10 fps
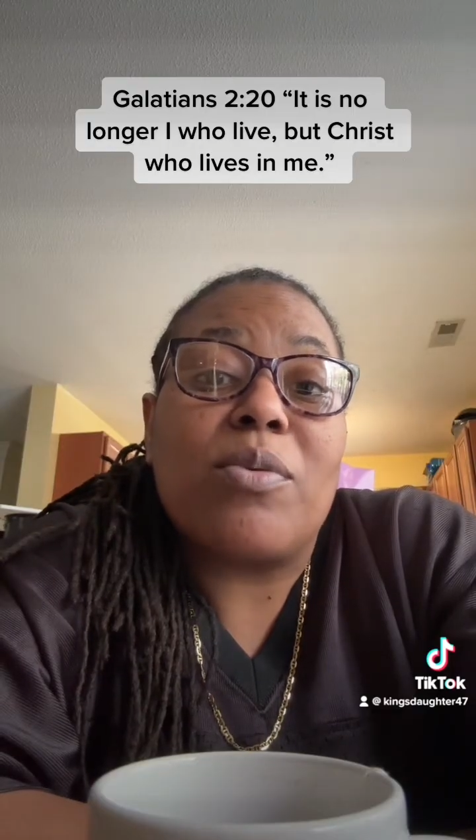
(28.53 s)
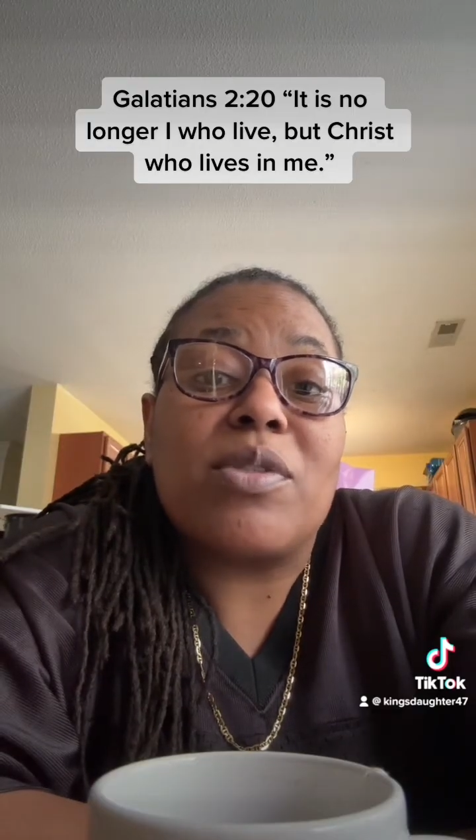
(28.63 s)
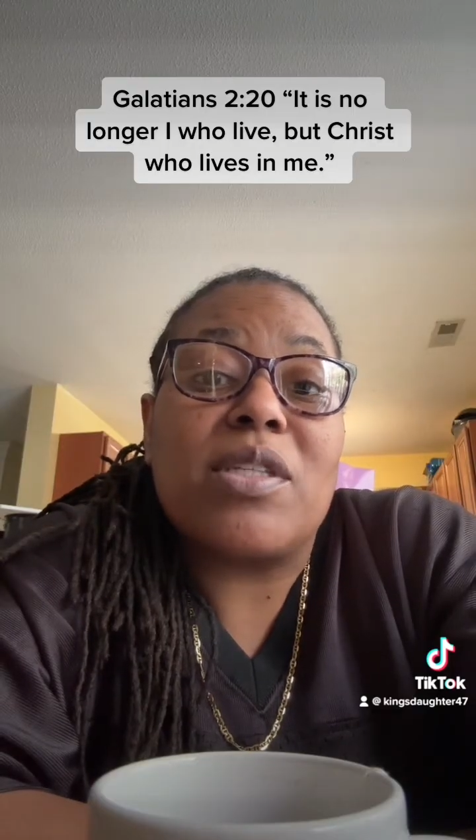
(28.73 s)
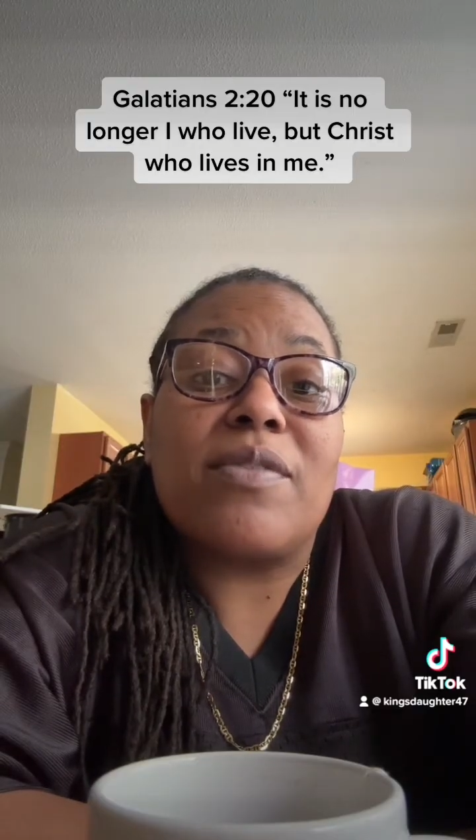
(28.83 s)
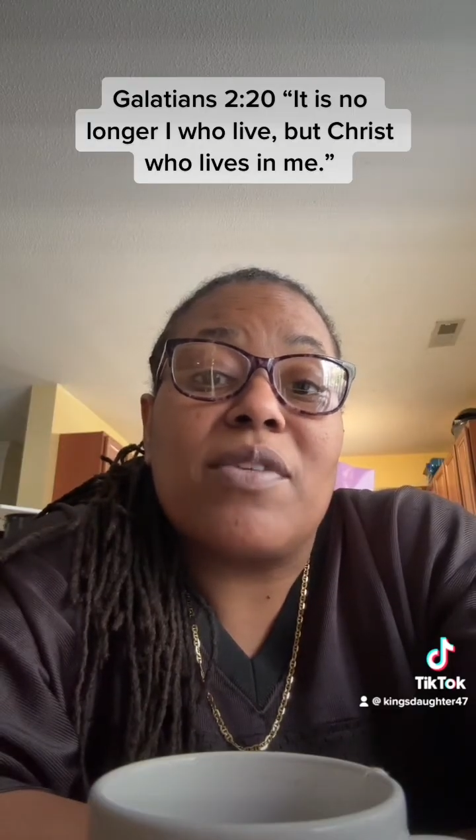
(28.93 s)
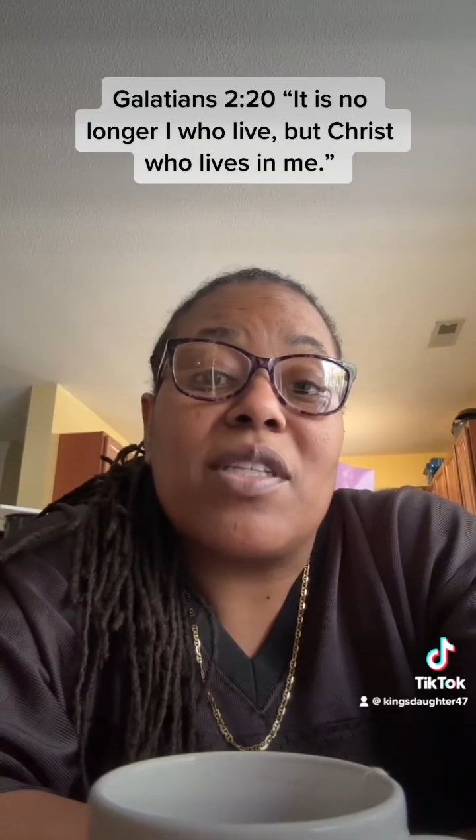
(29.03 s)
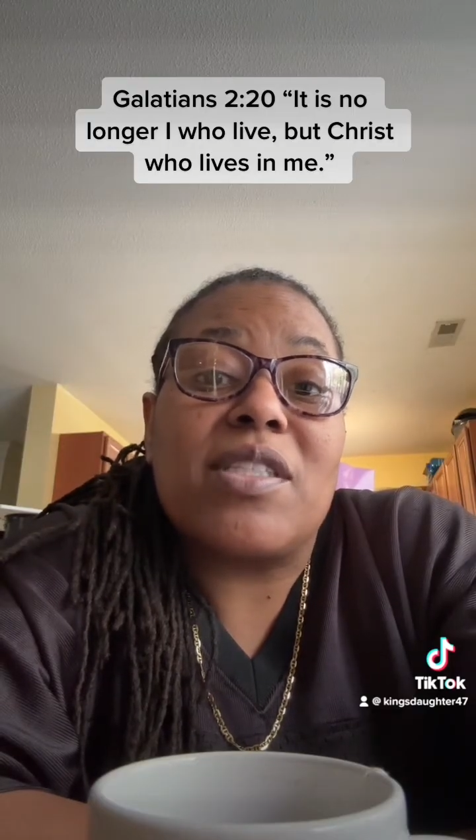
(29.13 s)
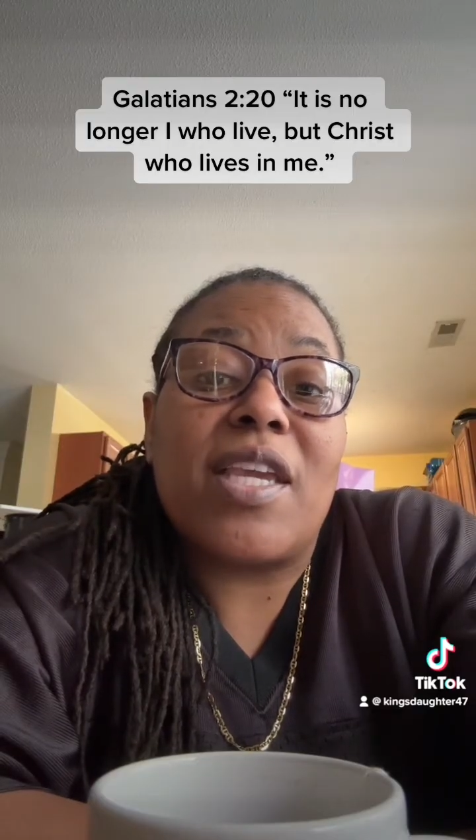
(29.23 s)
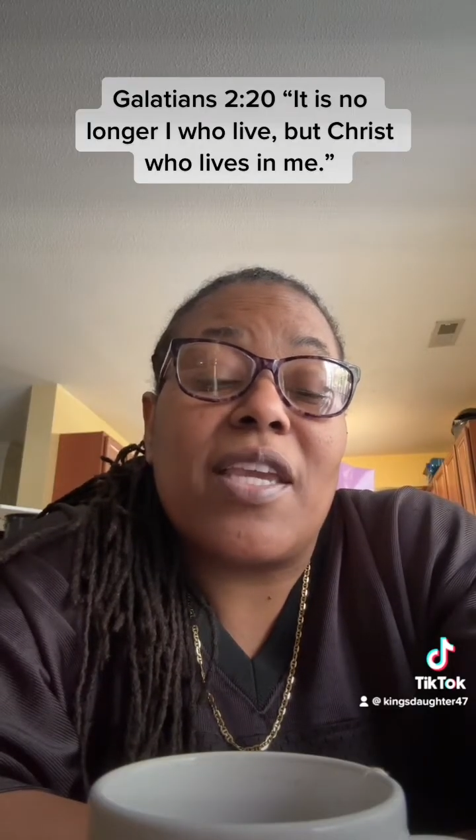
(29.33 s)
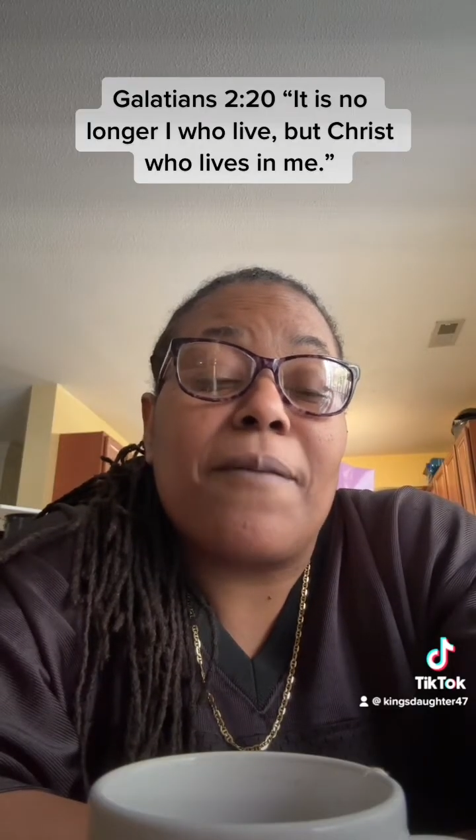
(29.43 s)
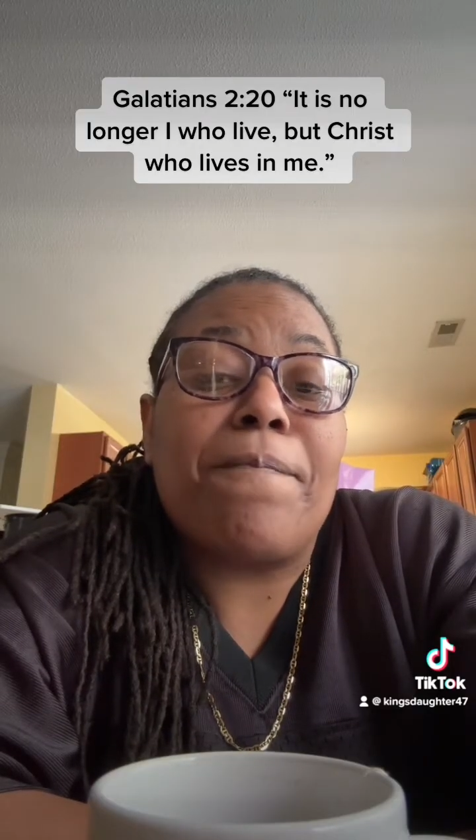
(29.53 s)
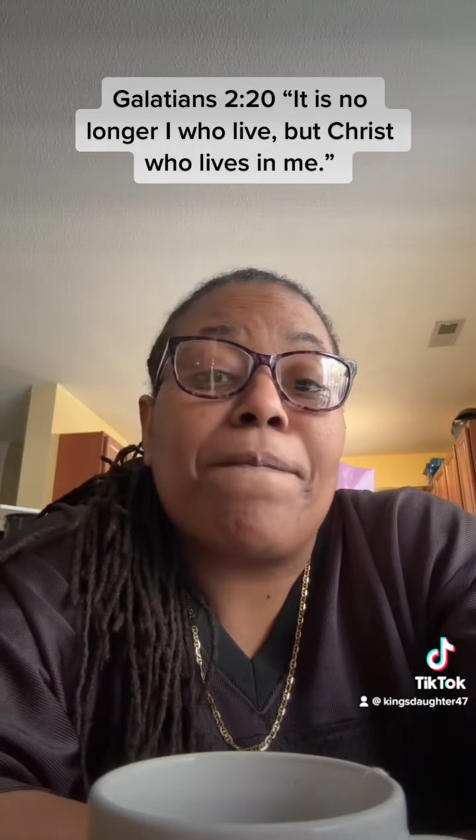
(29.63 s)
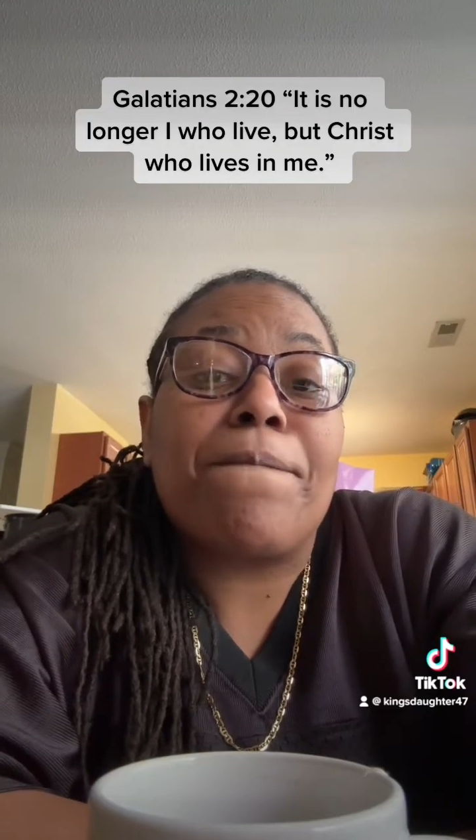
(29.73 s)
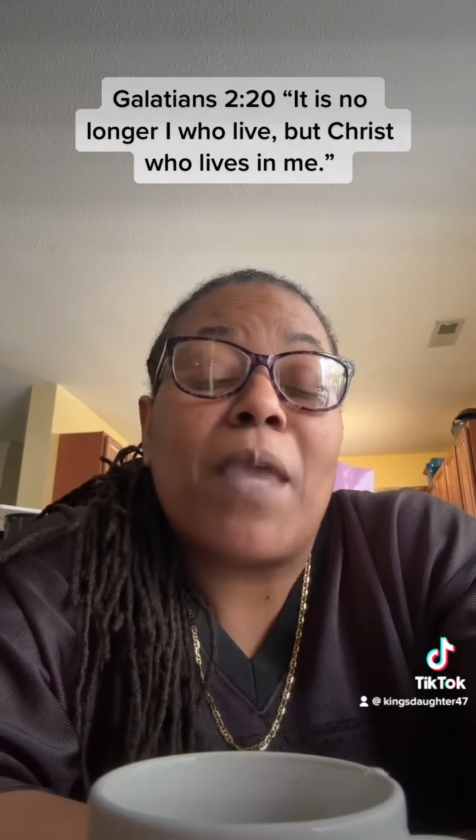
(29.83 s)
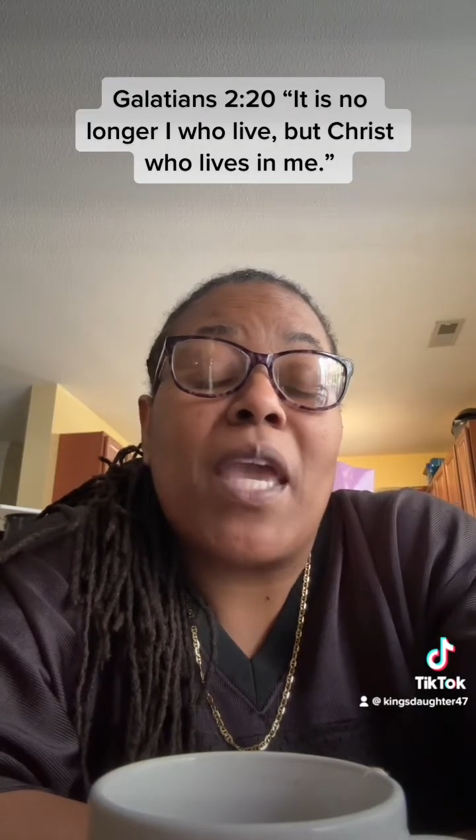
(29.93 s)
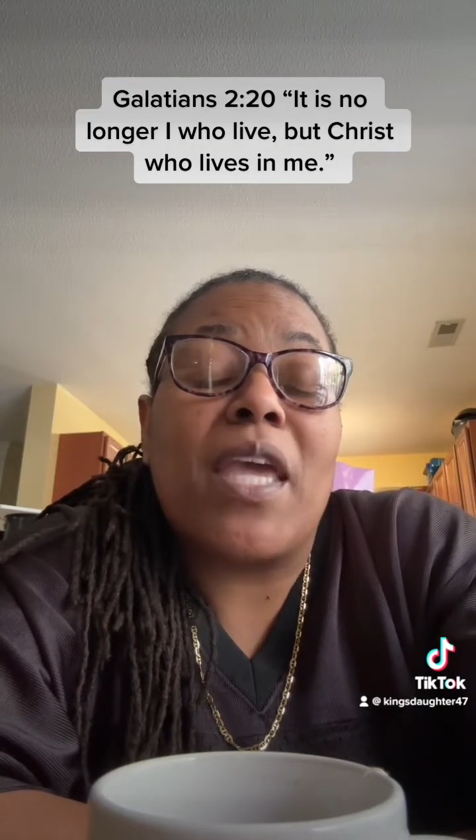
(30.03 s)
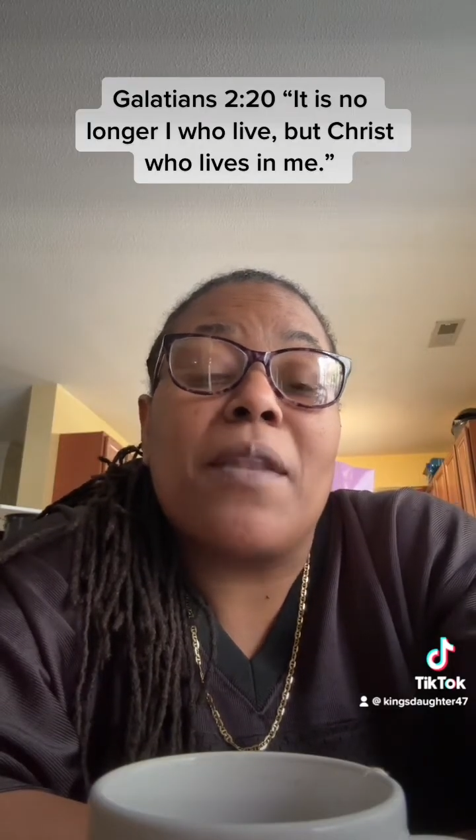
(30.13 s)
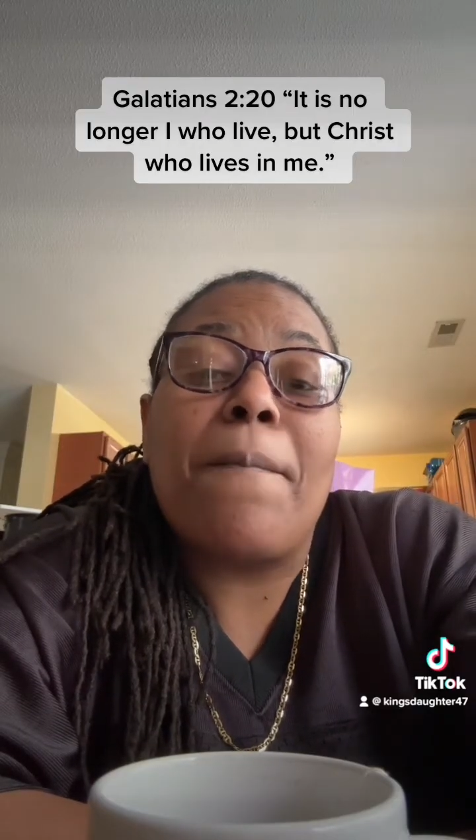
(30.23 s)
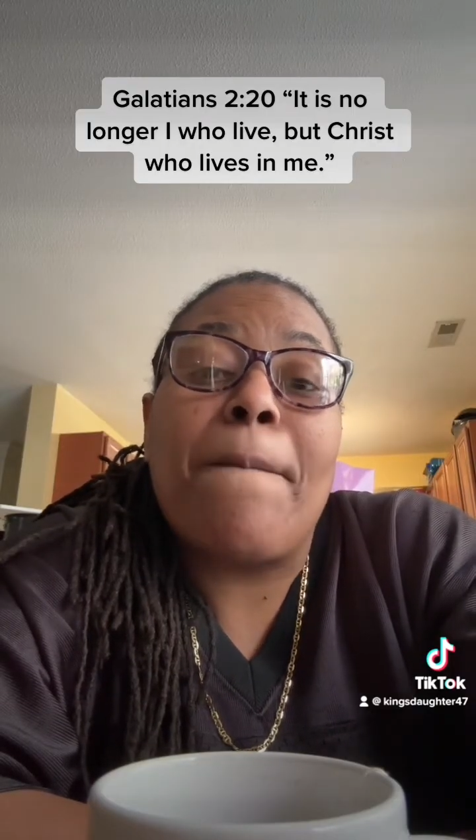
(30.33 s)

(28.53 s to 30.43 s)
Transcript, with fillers: that was leaving a date, and